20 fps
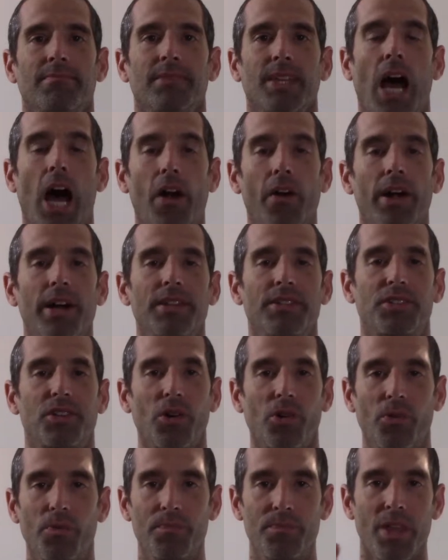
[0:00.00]
All right,
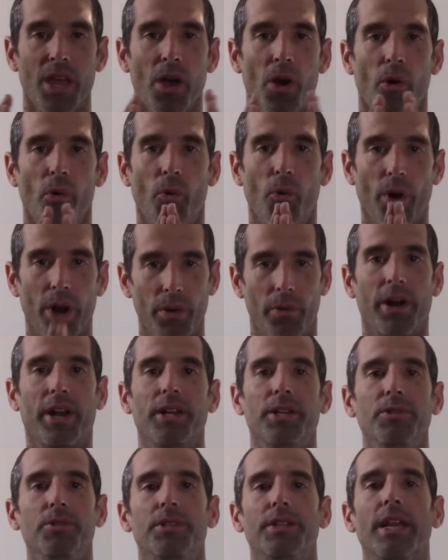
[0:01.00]
so what I want to
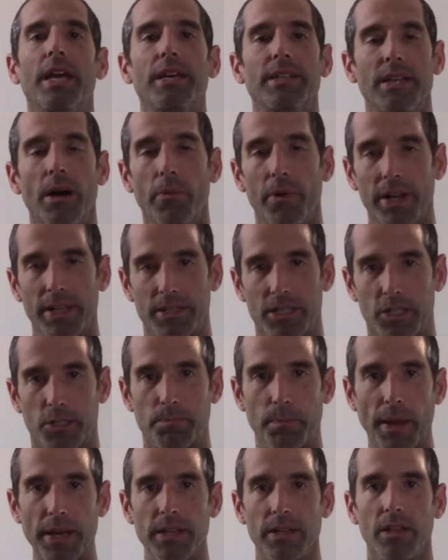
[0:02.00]
do today is I want to
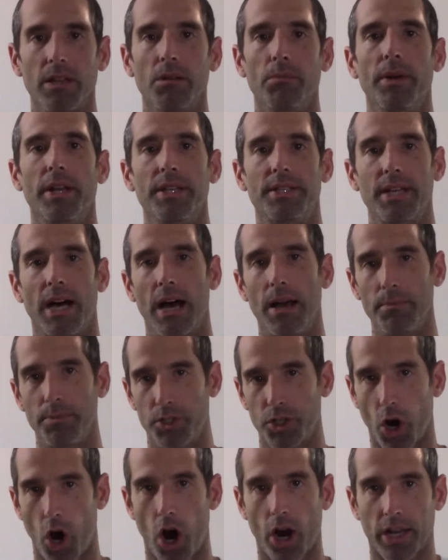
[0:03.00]
spend a little bit of time
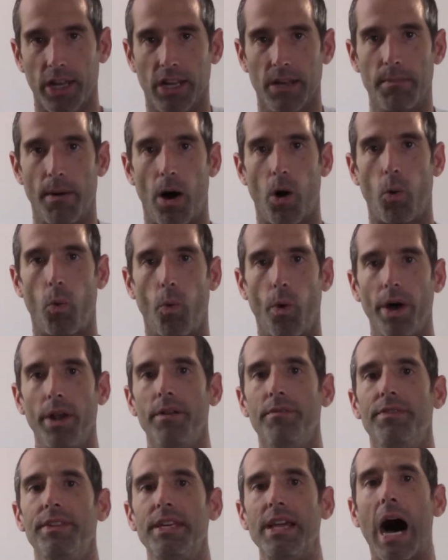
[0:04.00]
talking about one
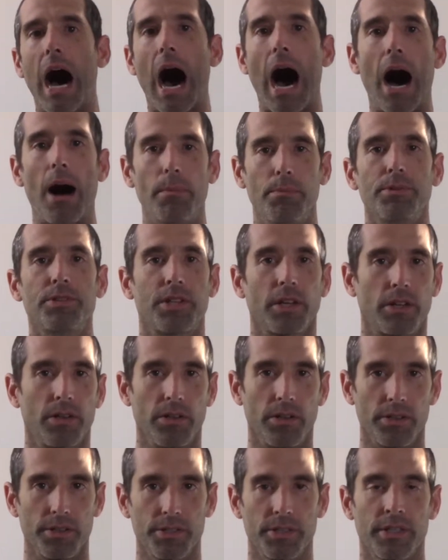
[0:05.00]
of the
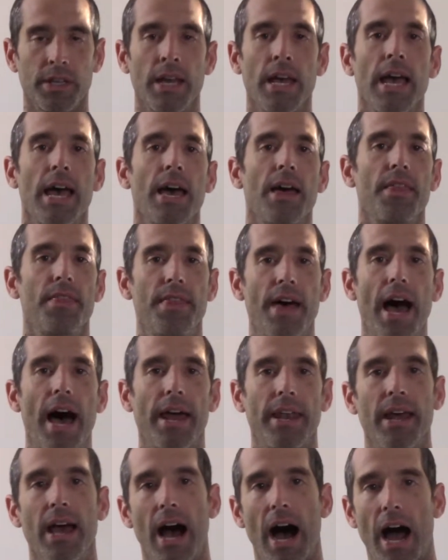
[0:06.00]
obstacles
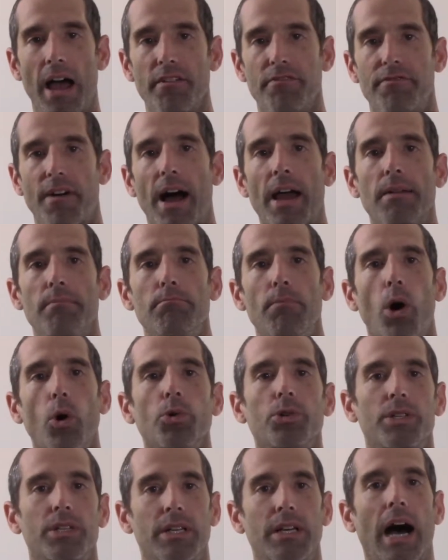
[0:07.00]
that I find
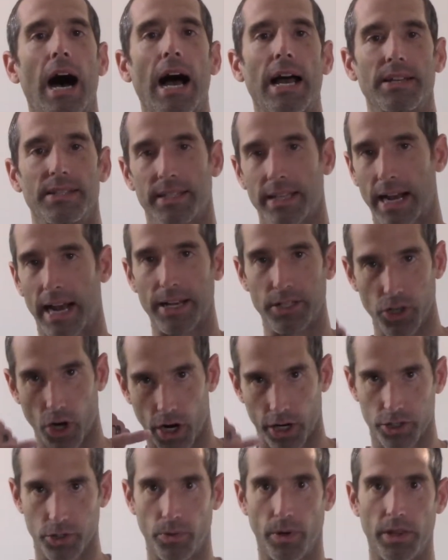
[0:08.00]
most guys that I
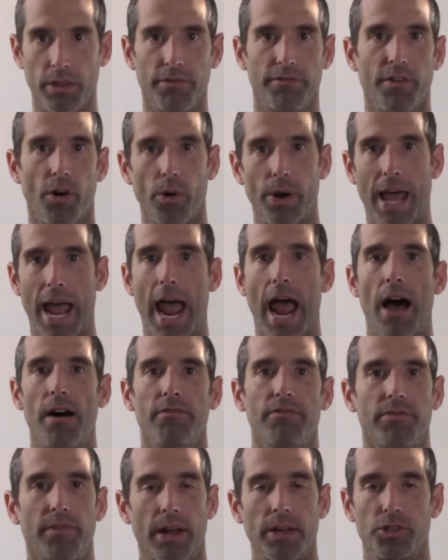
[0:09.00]
talk to on the phone
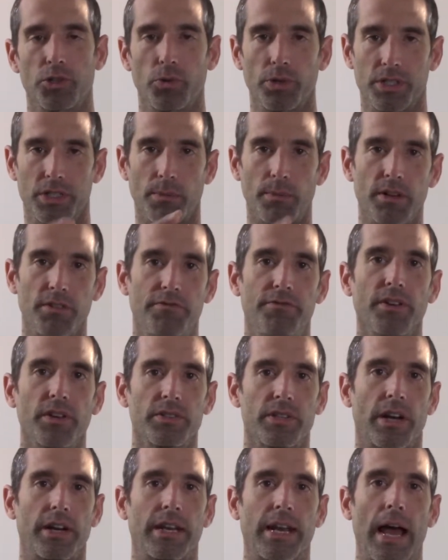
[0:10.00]
have, right? So when somebody fills
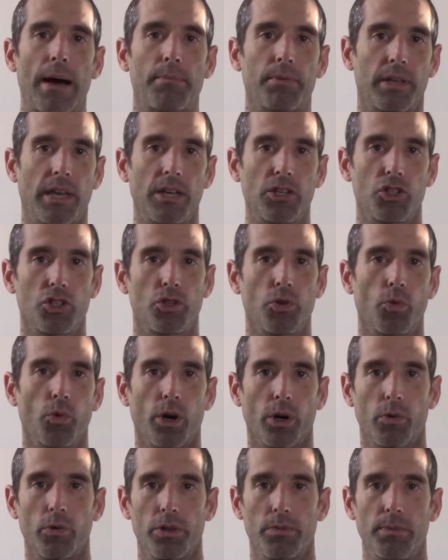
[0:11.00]
out an application to
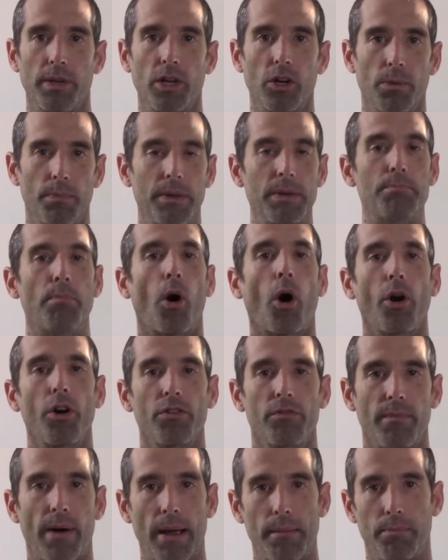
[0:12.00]
work with me or be part
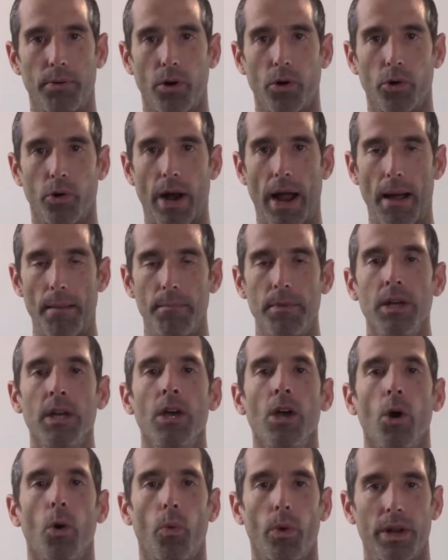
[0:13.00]
of my program,
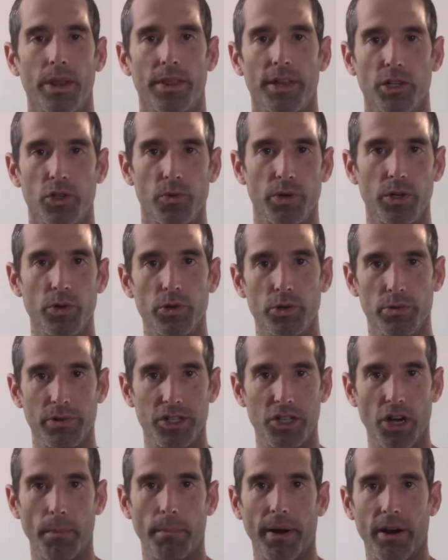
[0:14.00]
one of the things we do is we
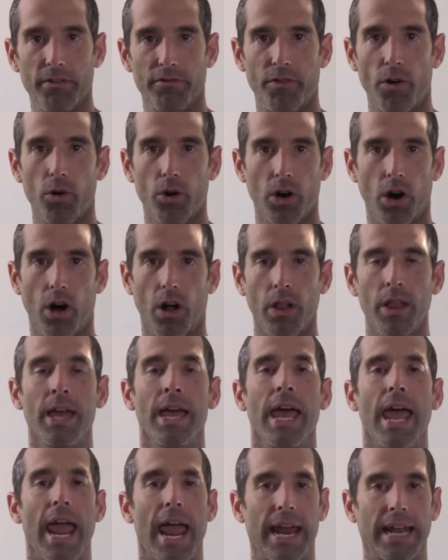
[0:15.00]
jump on a phone call,
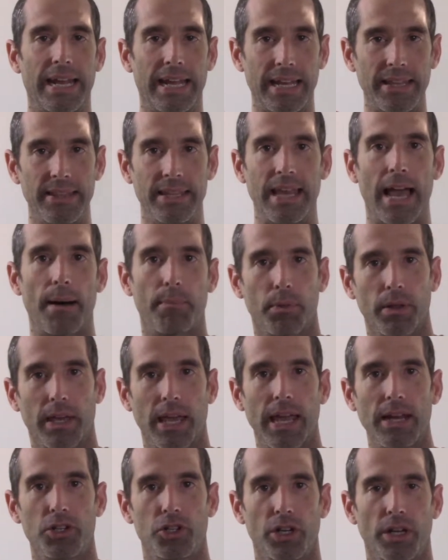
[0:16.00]
and in the
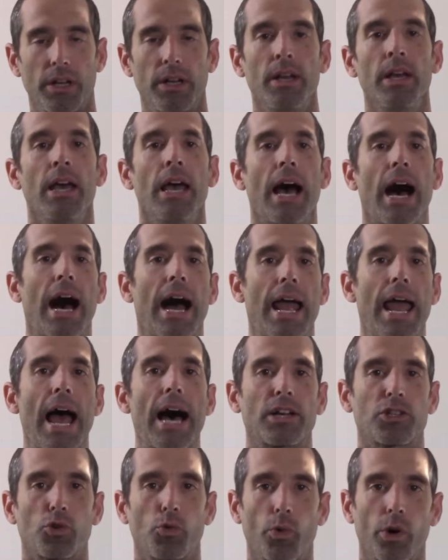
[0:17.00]
application, I
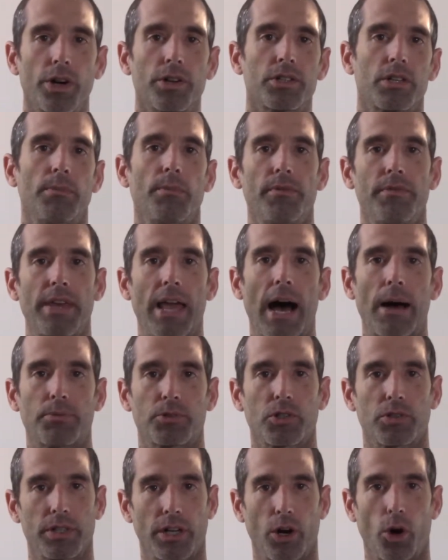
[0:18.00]
ask, what are some of the
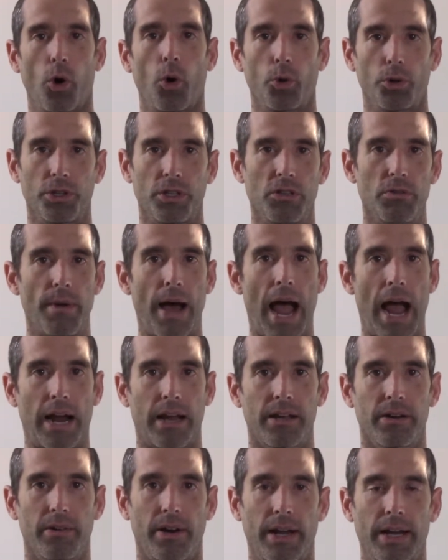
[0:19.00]
obstacles that are holding you
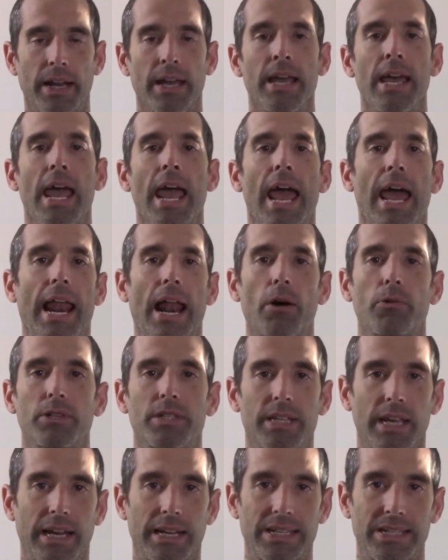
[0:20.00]
back, right? And I would
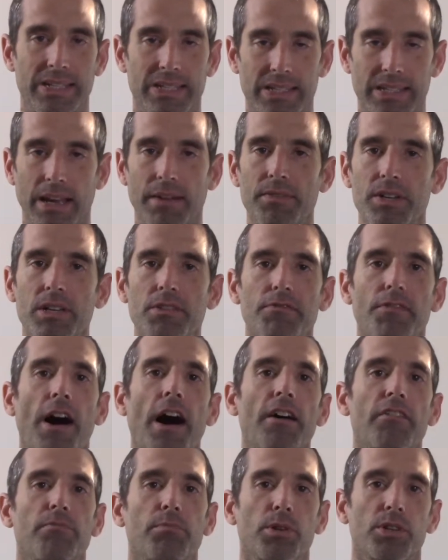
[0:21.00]
say on
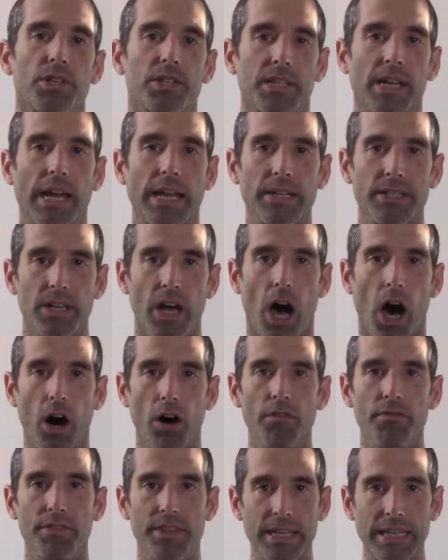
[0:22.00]
75%
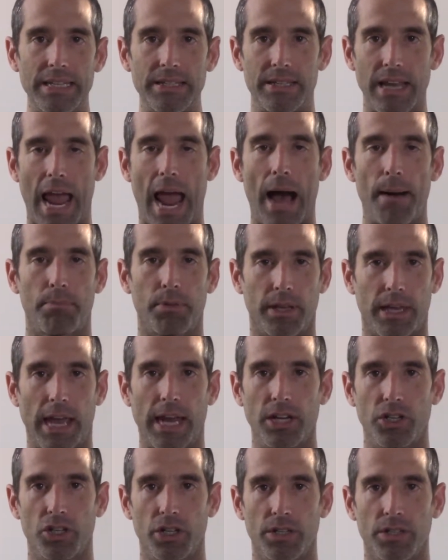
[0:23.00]
of these
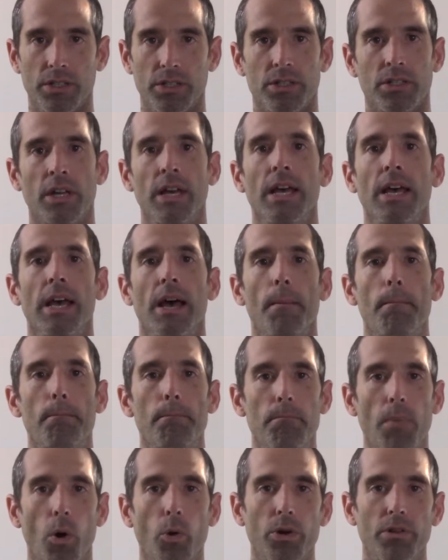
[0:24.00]
applications,
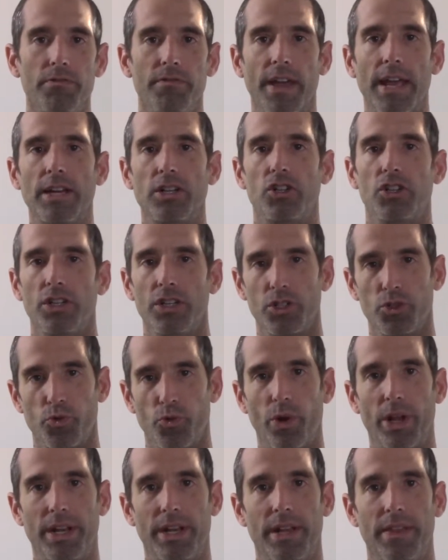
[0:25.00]
motivation is
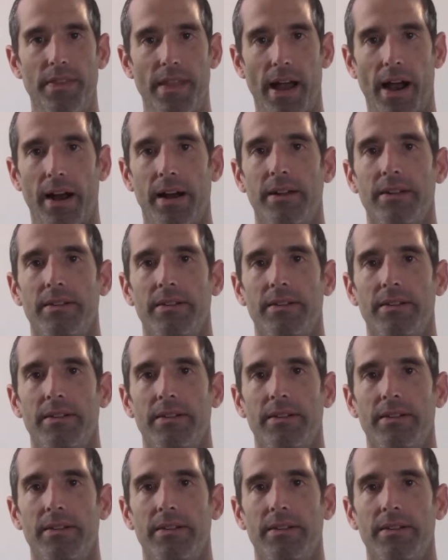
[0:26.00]
written in there.